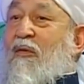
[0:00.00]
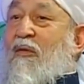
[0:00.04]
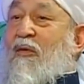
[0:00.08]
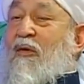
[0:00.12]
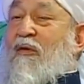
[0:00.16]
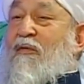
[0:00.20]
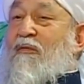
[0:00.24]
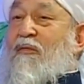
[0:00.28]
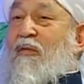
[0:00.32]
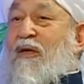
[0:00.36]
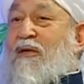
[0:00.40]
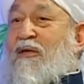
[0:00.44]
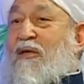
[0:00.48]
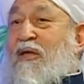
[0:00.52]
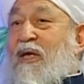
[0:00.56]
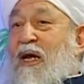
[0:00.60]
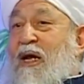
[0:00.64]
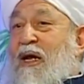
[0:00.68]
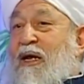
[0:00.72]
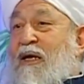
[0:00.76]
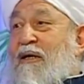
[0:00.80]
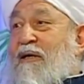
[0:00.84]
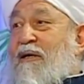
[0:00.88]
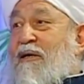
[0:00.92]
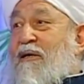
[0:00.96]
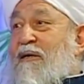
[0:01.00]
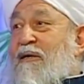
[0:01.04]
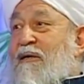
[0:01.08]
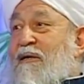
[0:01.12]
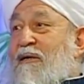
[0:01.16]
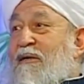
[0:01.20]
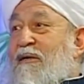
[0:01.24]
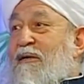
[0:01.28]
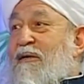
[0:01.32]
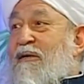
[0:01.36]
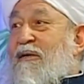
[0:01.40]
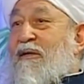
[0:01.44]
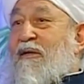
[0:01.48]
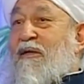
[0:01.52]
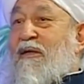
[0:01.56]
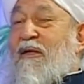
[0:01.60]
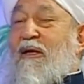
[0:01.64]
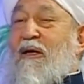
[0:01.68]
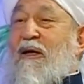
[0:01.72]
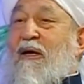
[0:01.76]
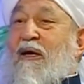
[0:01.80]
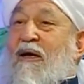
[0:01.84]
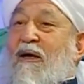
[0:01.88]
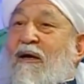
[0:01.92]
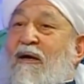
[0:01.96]
On one side,
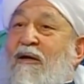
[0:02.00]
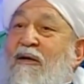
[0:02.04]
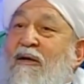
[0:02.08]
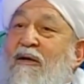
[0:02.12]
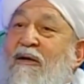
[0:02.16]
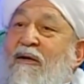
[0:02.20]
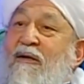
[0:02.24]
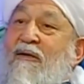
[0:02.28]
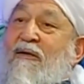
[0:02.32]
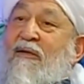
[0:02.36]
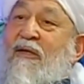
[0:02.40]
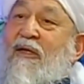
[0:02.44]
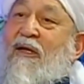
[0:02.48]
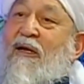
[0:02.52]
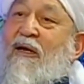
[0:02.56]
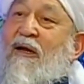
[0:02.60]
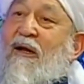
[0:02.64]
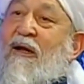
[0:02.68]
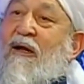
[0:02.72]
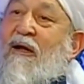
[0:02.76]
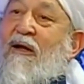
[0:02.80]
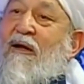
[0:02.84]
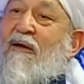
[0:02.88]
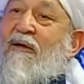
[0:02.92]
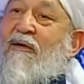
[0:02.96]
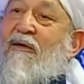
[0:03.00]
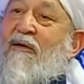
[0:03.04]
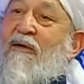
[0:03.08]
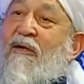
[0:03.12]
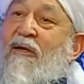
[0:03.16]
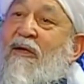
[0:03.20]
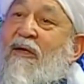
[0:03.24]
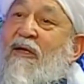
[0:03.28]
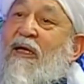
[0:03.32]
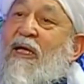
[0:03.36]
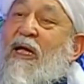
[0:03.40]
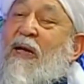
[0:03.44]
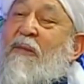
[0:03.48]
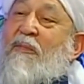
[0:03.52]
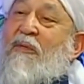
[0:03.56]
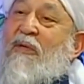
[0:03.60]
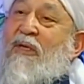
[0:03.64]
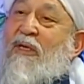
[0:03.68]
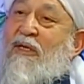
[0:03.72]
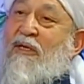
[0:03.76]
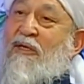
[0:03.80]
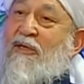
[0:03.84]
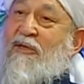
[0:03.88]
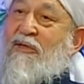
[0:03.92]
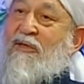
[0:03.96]
there are
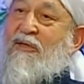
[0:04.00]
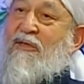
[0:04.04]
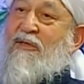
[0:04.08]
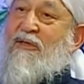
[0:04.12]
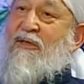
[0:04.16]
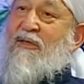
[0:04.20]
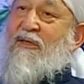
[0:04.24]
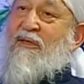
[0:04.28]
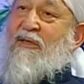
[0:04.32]
capitalists,